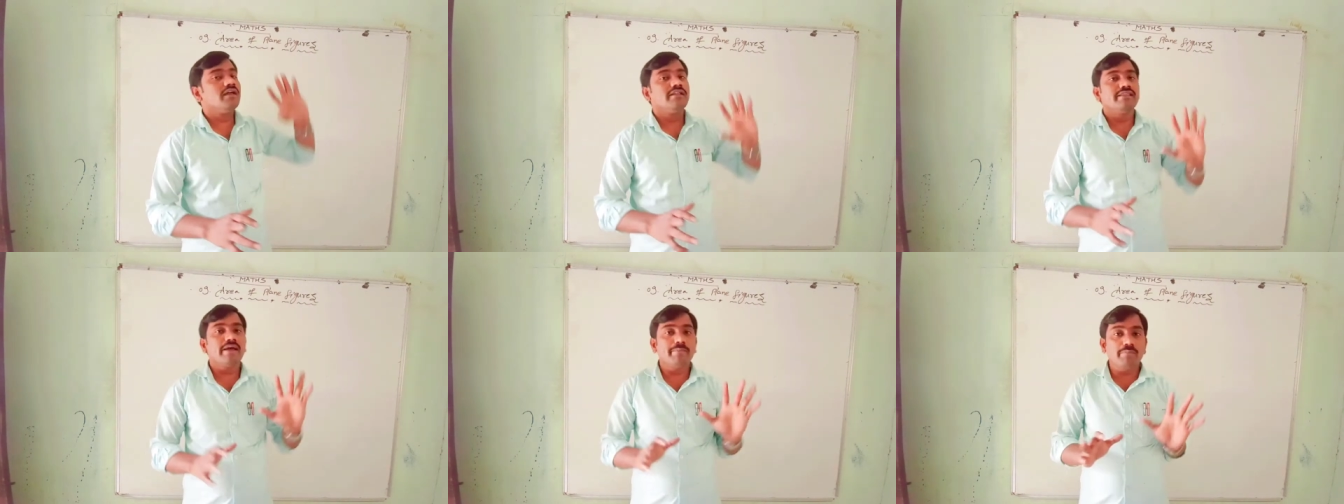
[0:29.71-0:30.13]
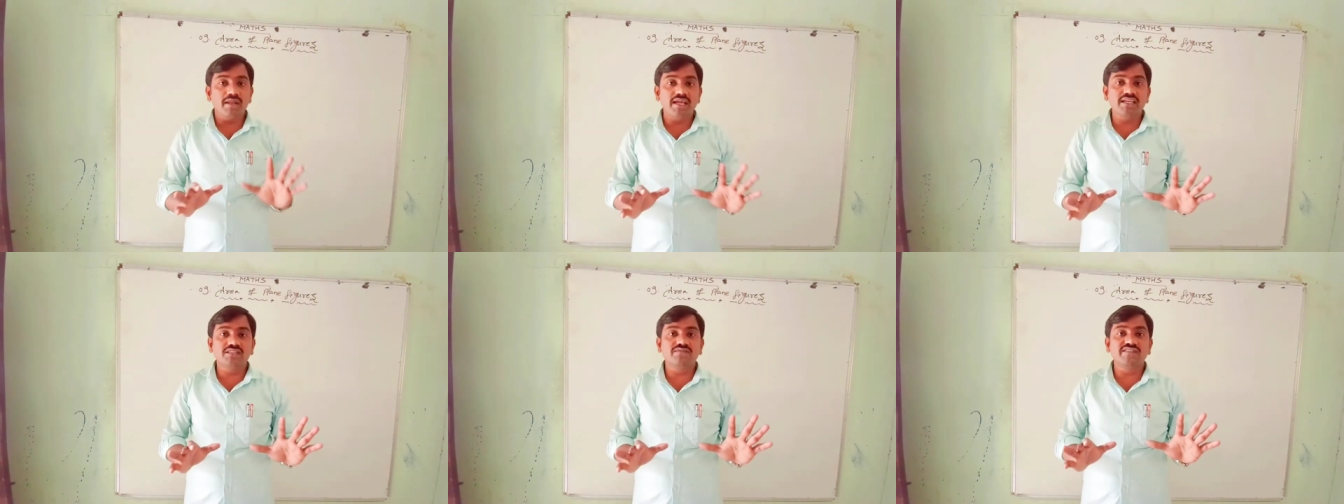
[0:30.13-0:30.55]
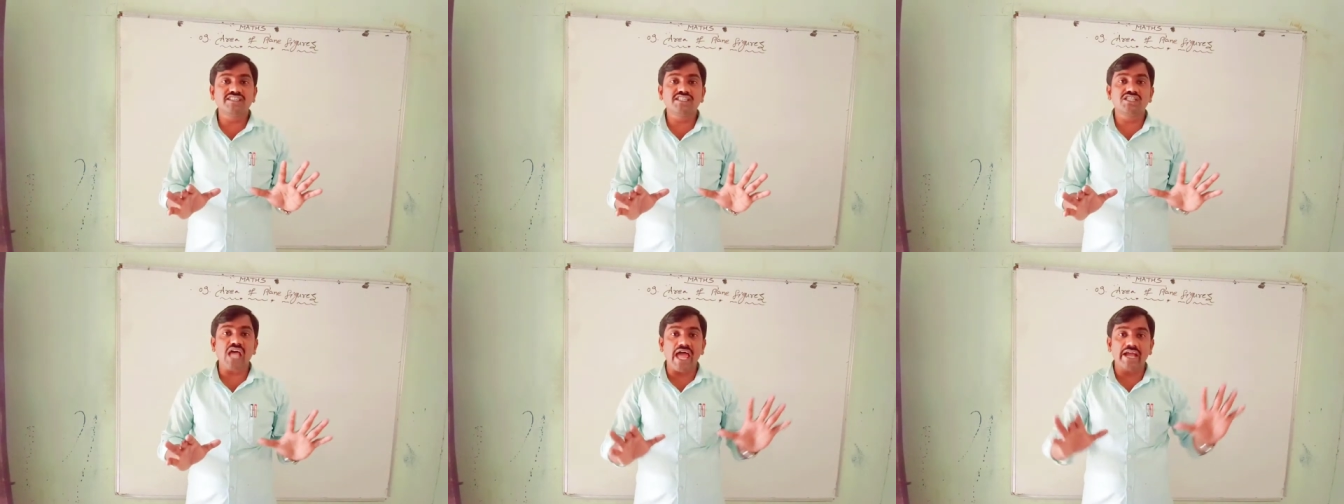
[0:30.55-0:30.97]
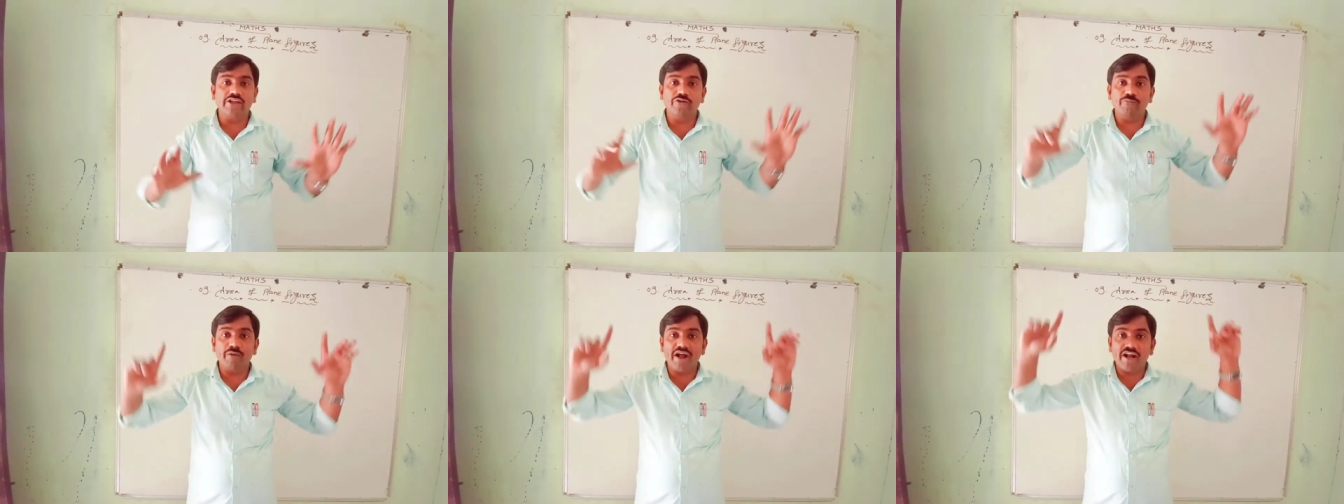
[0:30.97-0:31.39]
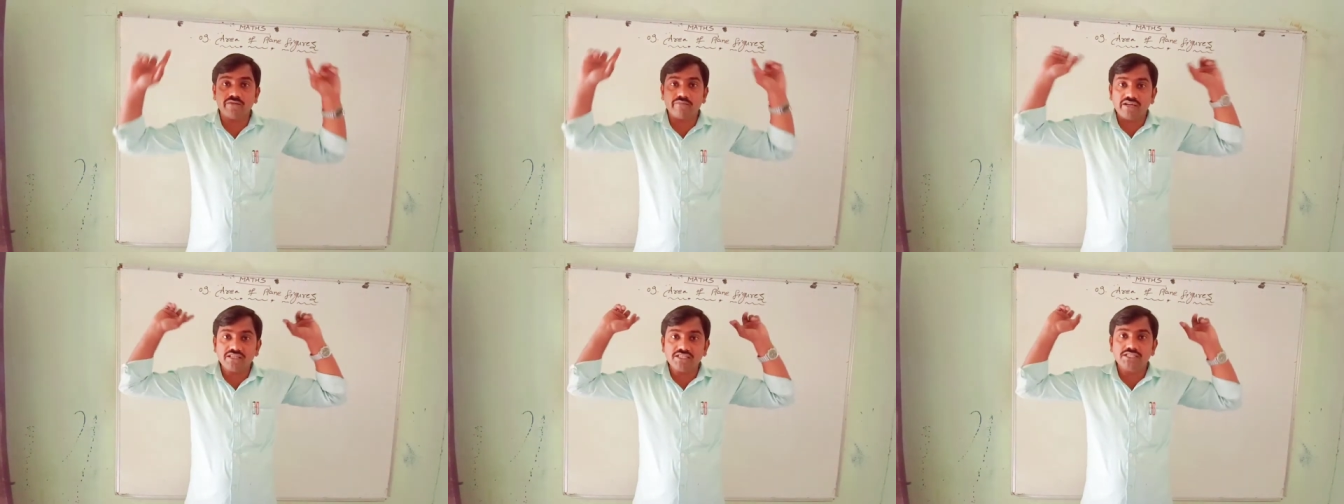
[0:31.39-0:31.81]
The place which is occupied
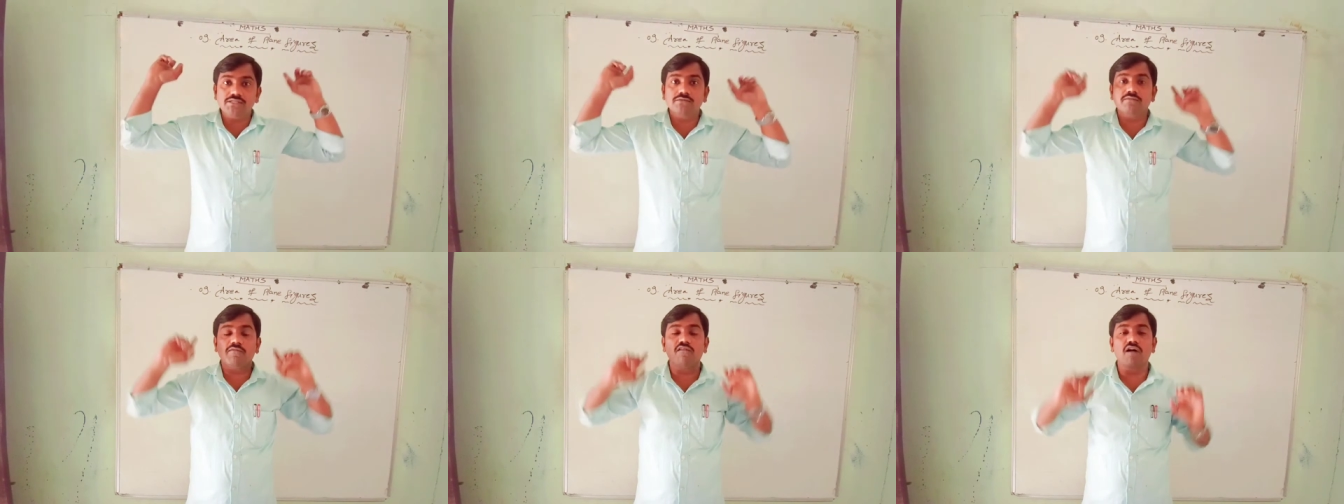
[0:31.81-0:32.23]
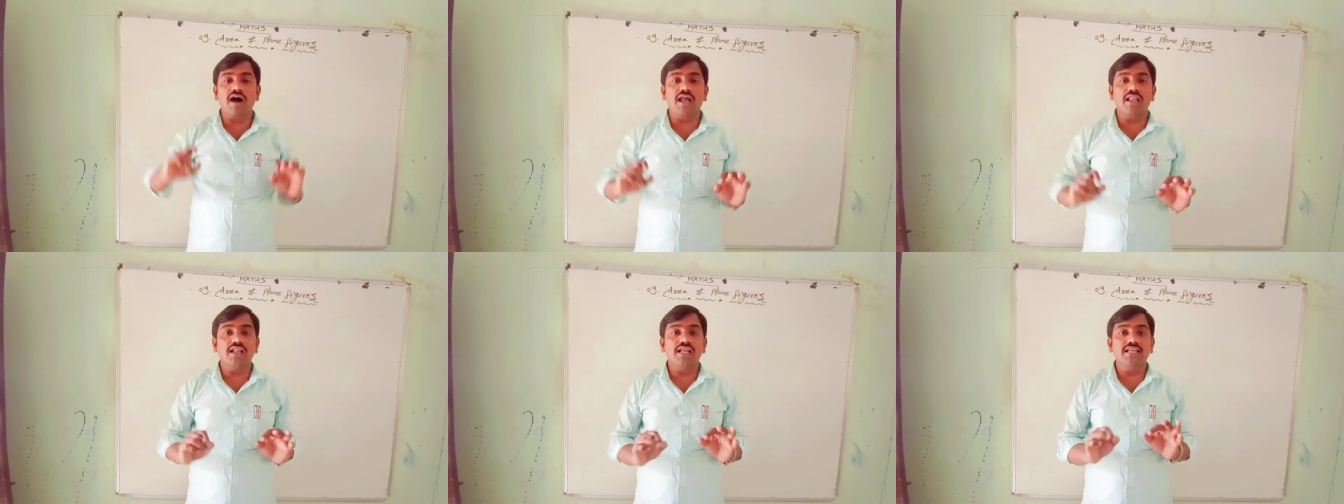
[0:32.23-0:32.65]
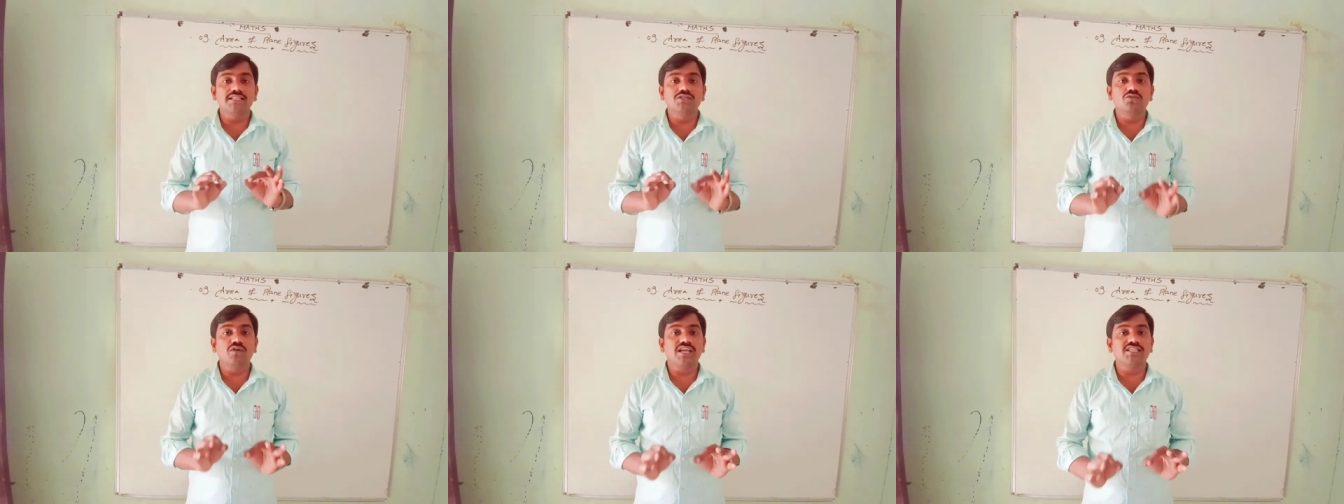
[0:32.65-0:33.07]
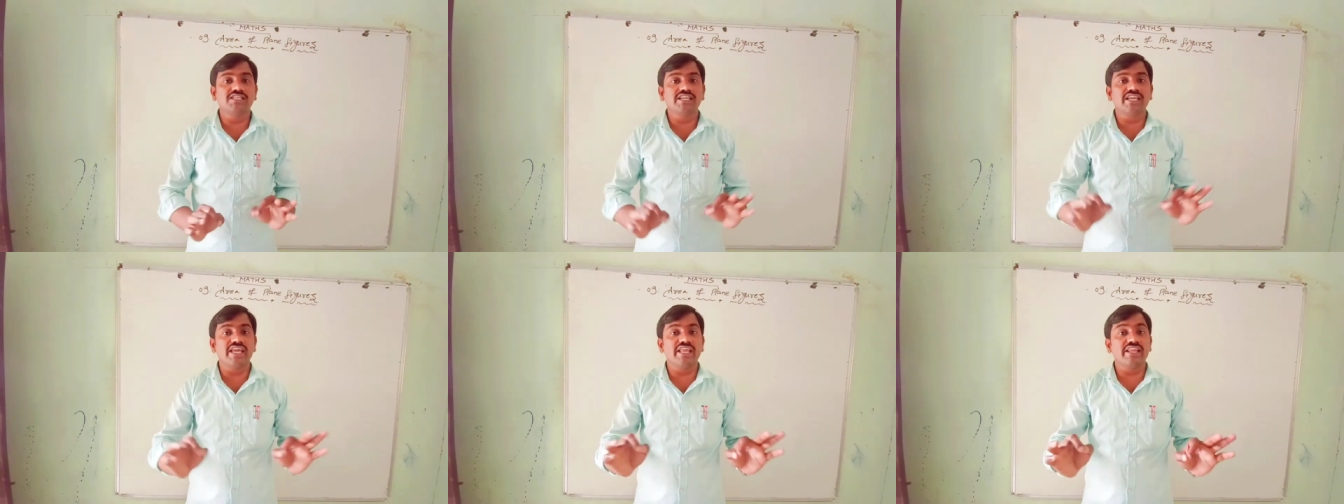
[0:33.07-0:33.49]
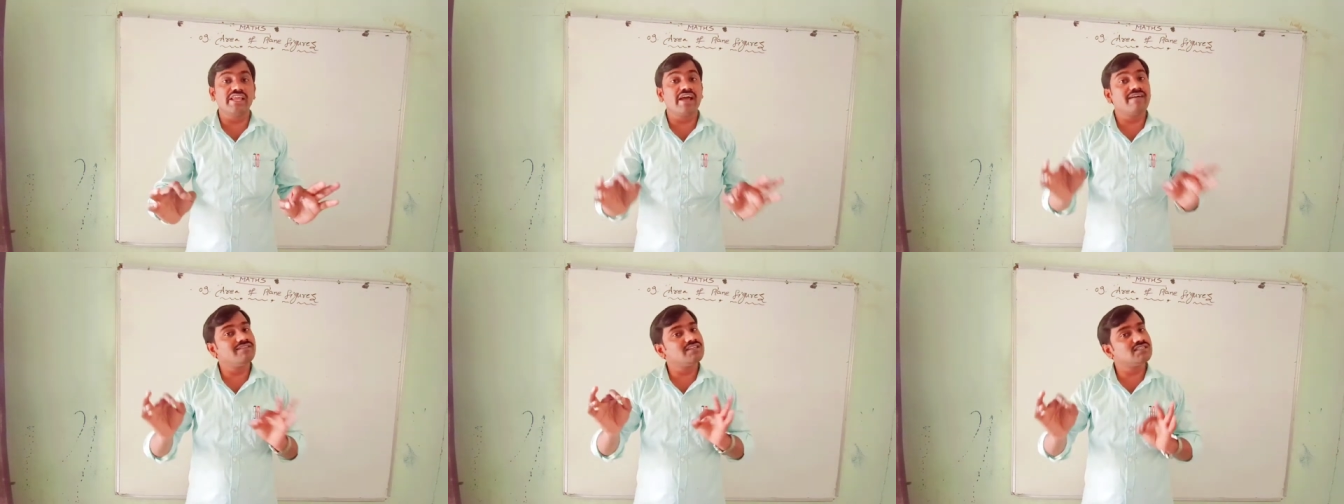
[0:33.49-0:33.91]
by this wall is known as the
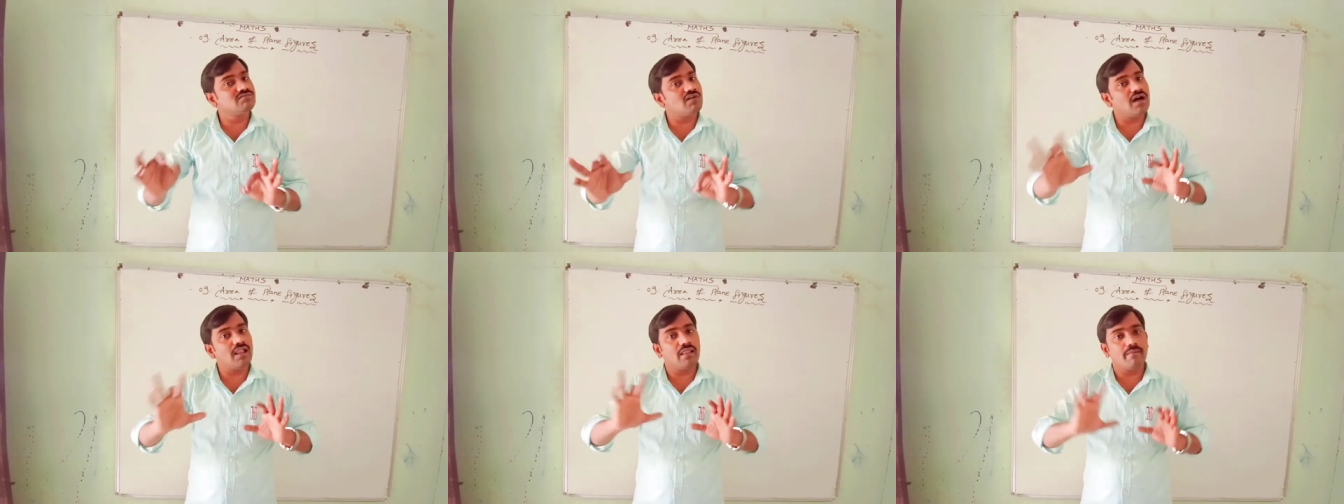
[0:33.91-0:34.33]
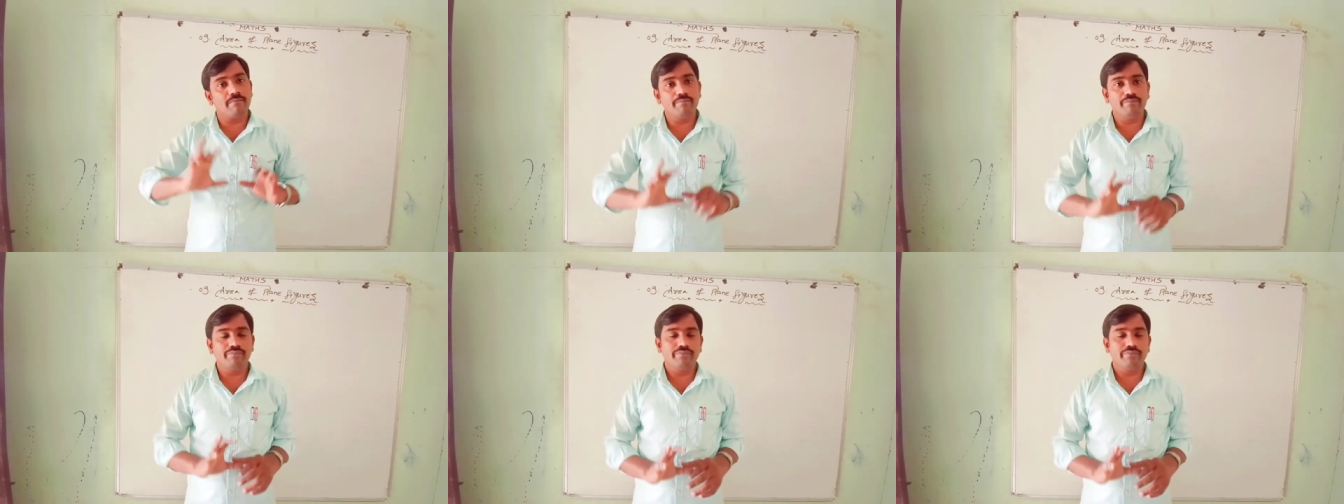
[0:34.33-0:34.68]
area of this wall.